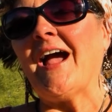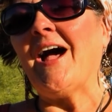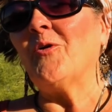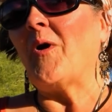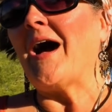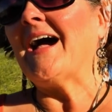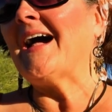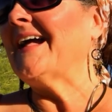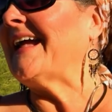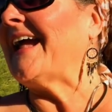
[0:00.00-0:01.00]
out
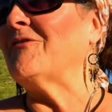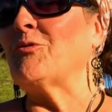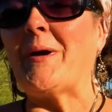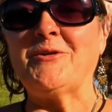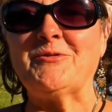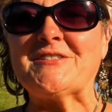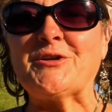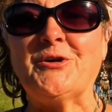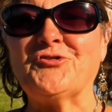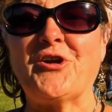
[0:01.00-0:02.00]
why everybody was
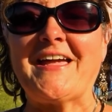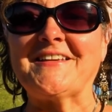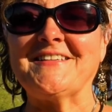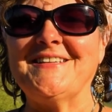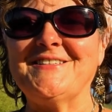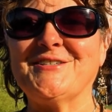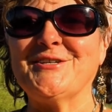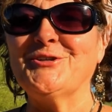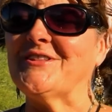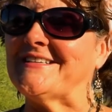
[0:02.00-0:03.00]
so attracted
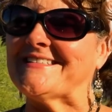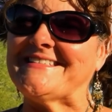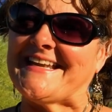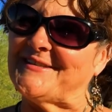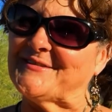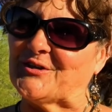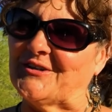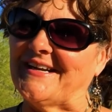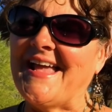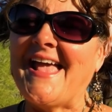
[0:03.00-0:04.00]
to this
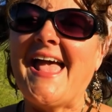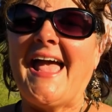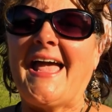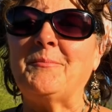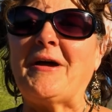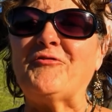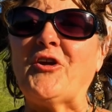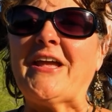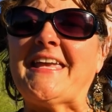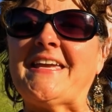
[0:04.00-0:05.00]
desert. And my
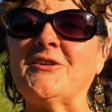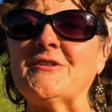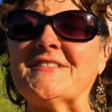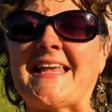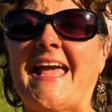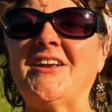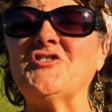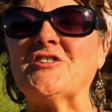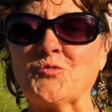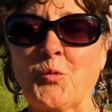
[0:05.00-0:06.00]
friend Kendall
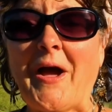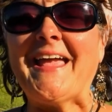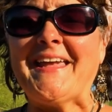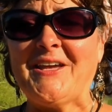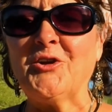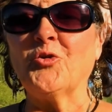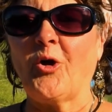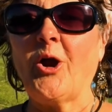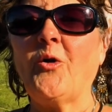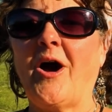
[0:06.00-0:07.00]
said, just wait, it'll
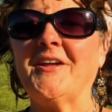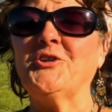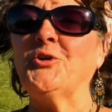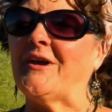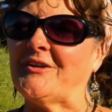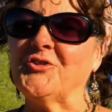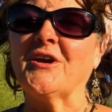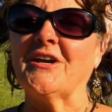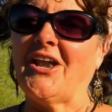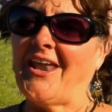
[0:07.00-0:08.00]
grow on you and
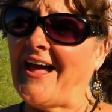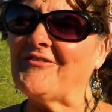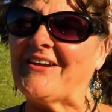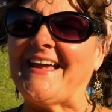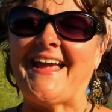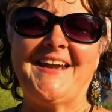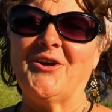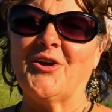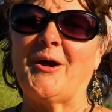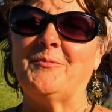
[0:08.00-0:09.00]
you're gonna love it
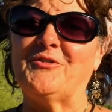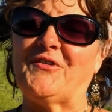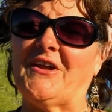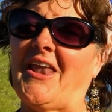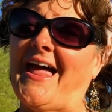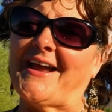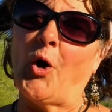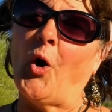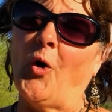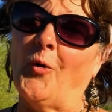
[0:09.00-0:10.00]
and it'll come to feel
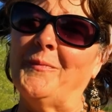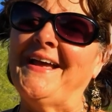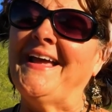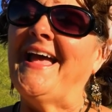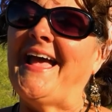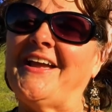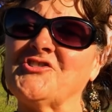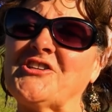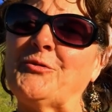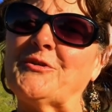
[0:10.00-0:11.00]
like home.
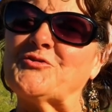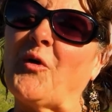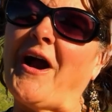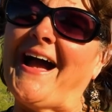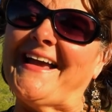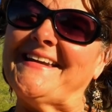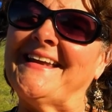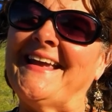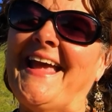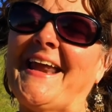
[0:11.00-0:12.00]
And she was right.
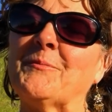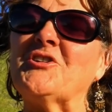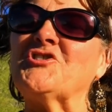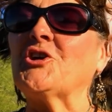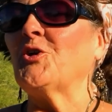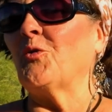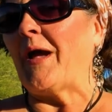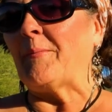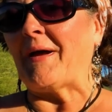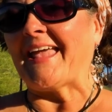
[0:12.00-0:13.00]
And I'm gonna show you
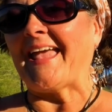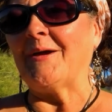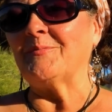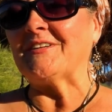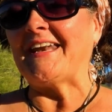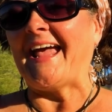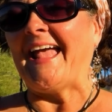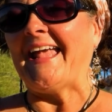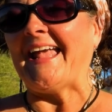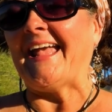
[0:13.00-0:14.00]
around my camp
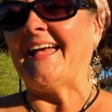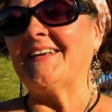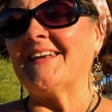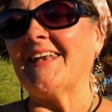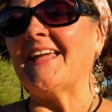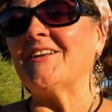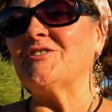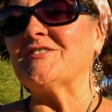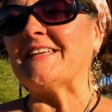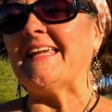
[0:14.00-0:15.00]
today and let
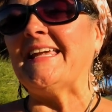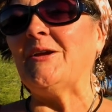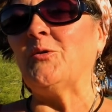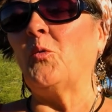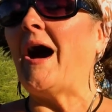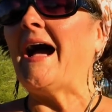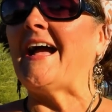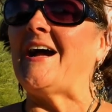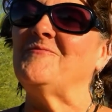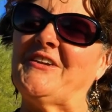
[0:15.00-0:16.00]
you see
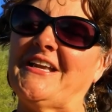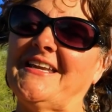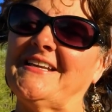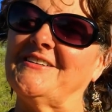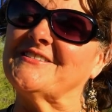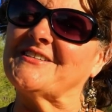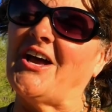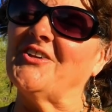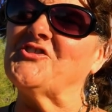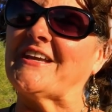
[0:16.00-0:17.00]
why I'm feeling
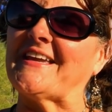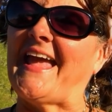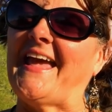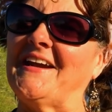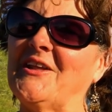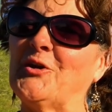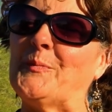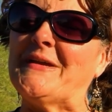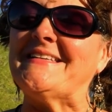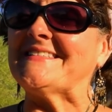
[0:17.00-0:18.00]
nostalgic and a
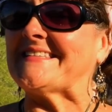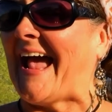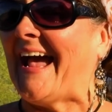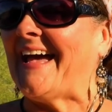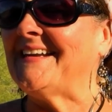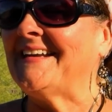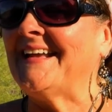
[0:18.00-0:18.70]
little bit sad.